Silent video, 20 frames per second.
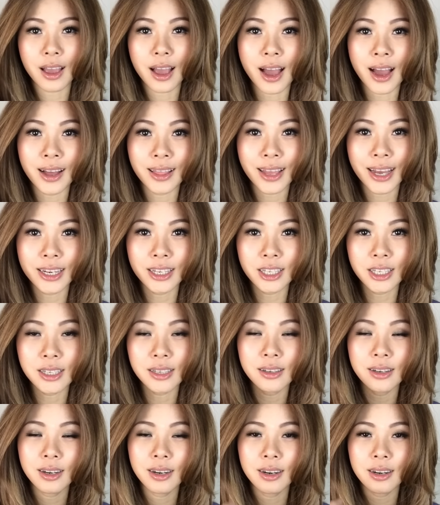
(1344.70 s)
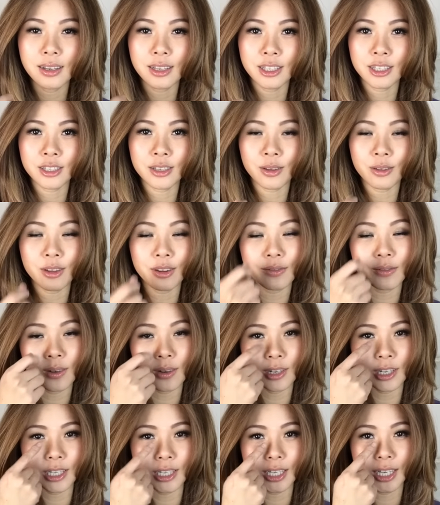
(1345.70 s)
eyeliner, so
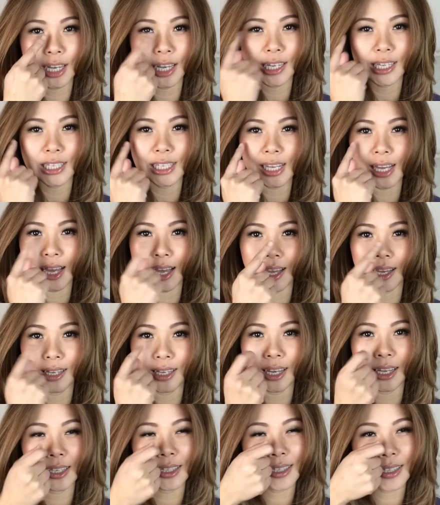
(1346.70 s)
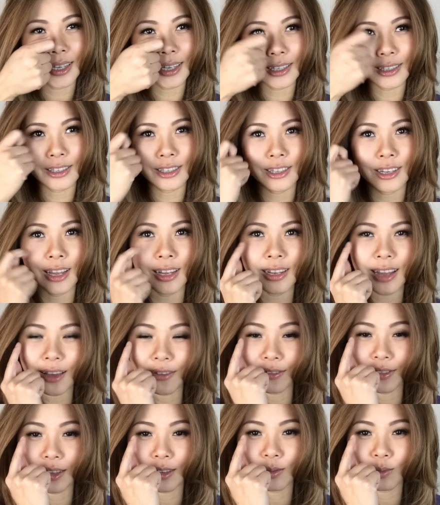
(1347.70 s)
therefore it
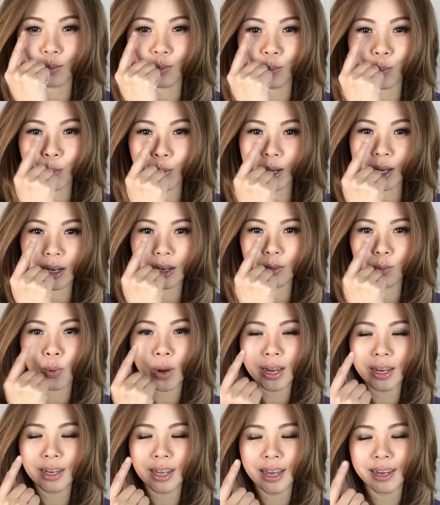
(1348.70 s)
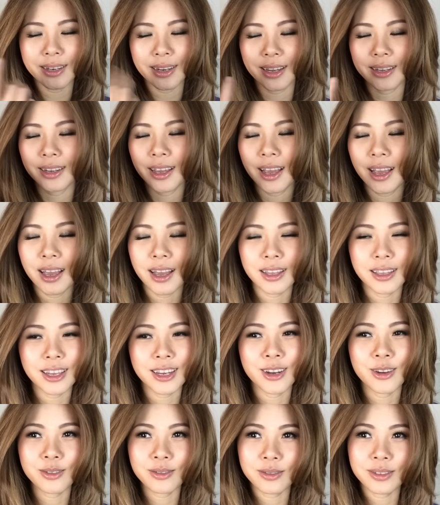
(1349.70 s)
left this weird white line. And you
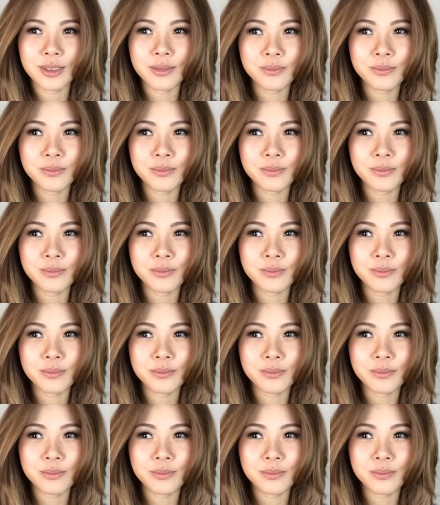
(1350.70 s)
know,